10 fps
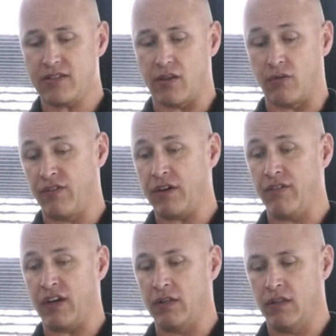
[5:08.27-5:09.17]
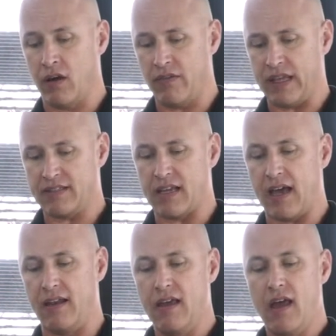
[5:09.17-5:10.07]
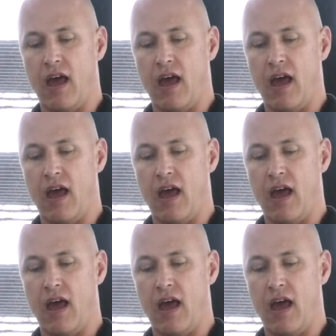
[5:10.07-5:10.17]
so they're very, very low on that side.